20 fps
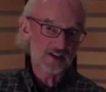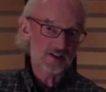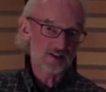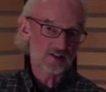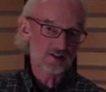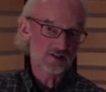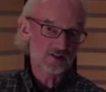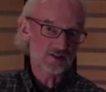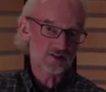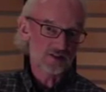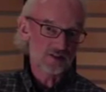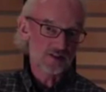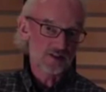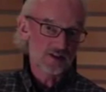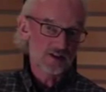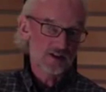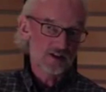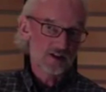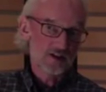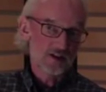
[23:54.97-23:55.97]
is
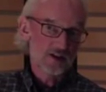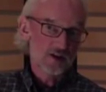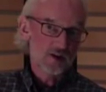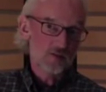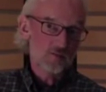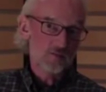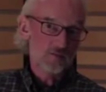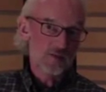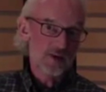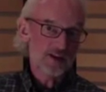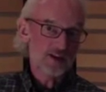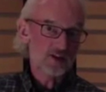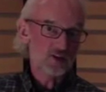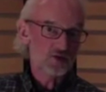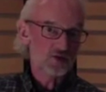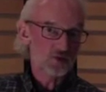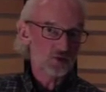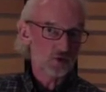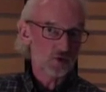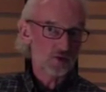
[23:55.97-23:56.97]
making
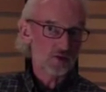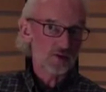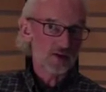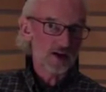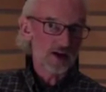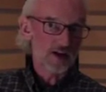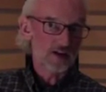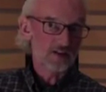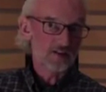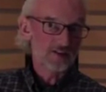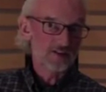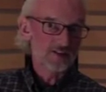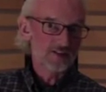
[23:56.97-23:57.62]
sure that